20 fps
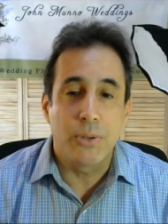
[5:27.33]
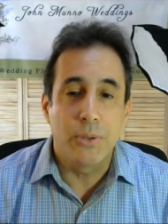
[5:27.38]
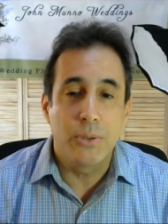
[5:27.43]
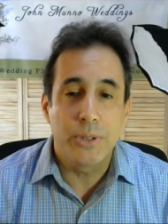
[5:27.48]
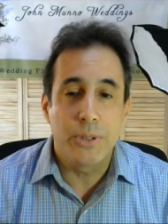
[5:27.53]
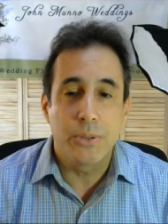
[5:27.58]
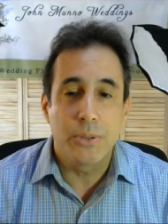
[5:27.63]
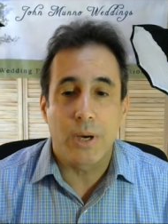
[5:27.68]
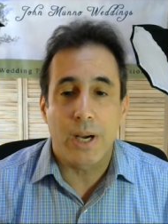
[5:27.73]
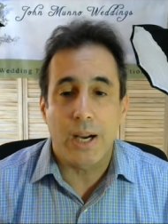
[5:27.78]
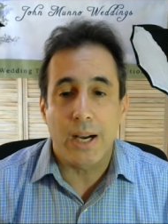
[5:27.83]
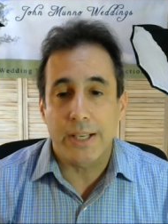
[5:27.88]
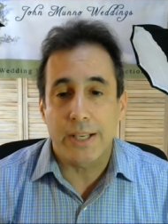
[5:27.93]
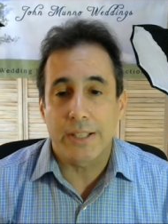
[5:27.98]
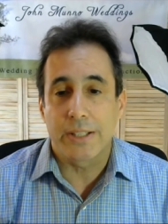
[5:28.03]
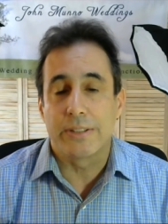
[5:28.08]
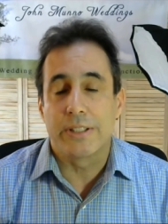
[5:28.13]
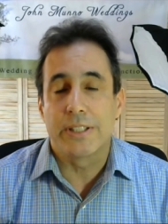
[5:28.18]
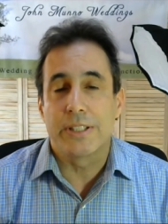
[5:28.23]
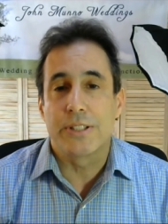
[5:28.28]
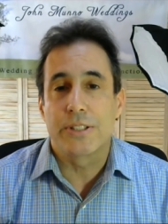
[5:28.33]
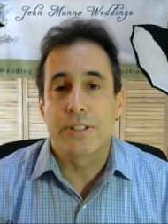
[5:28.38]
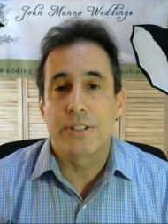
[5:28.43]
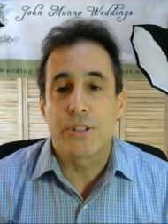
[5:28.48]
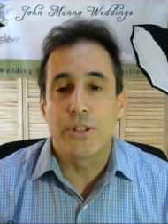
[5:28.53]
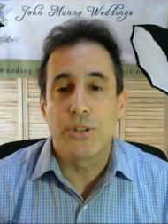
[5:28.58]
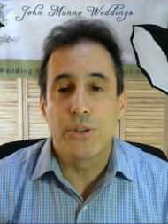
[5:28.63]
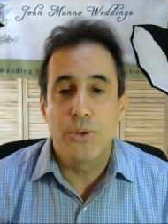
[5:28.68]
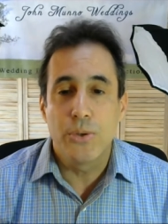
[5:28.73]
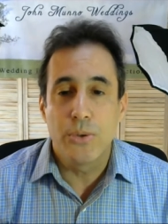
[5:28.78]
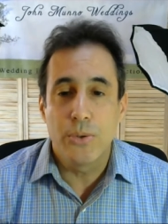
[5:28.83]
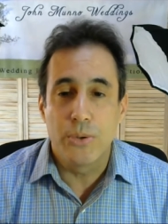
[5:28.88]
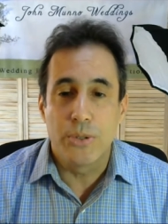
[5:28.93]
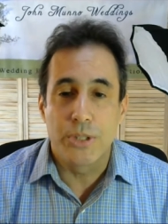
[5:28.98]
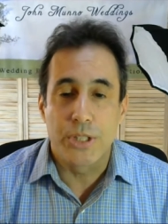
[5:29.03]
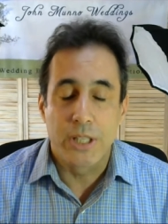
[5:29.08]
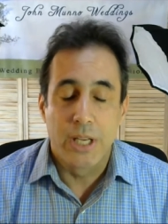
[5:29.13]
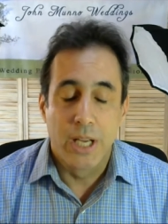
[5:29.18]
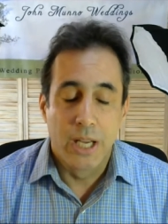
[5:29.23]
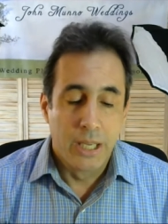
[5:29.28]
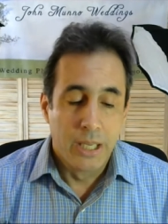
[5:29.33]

Who you hire is huge.